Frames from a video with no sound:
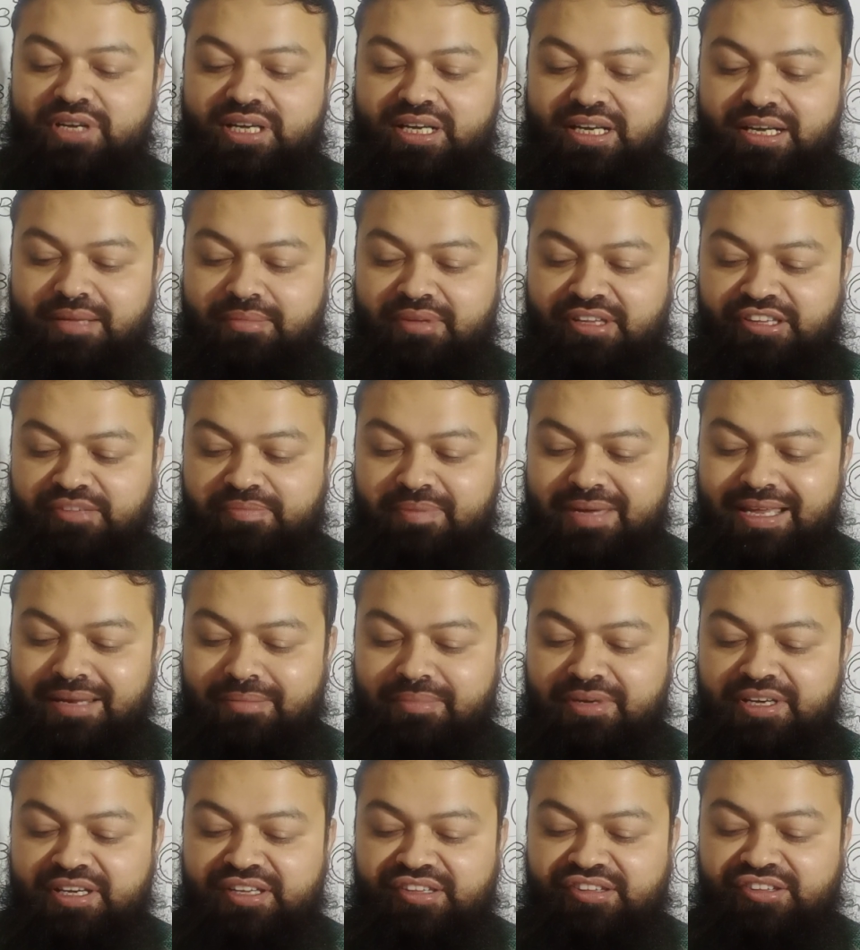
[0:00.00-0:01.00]
a random
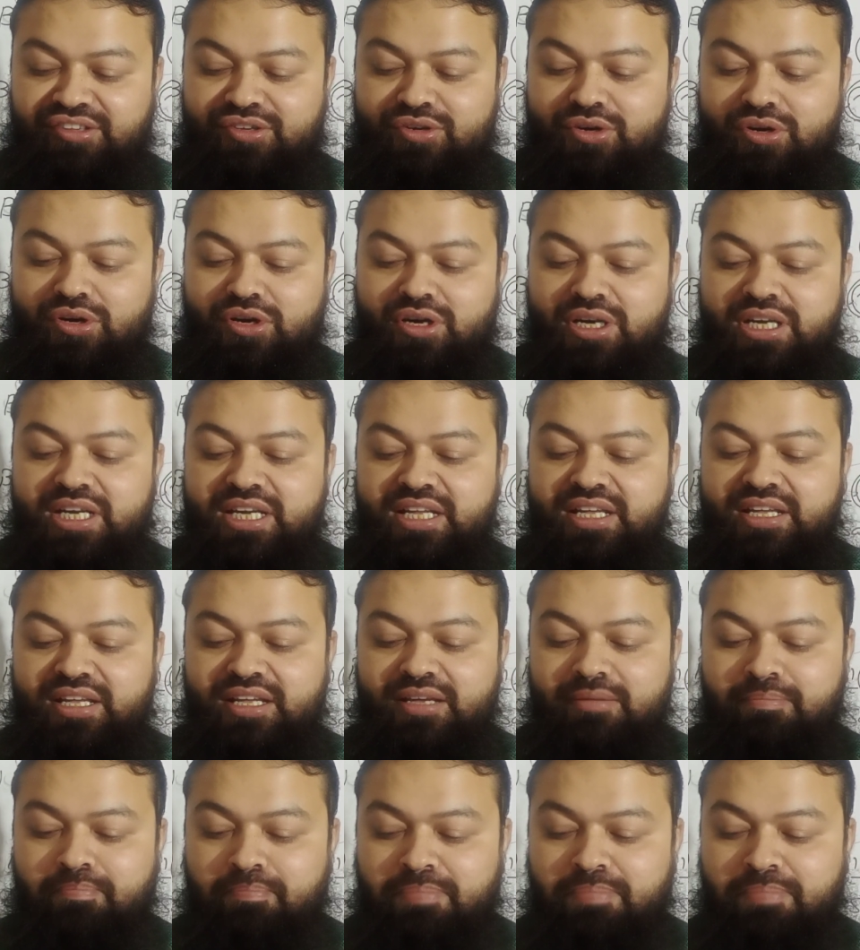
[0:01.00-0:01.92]
experiment is called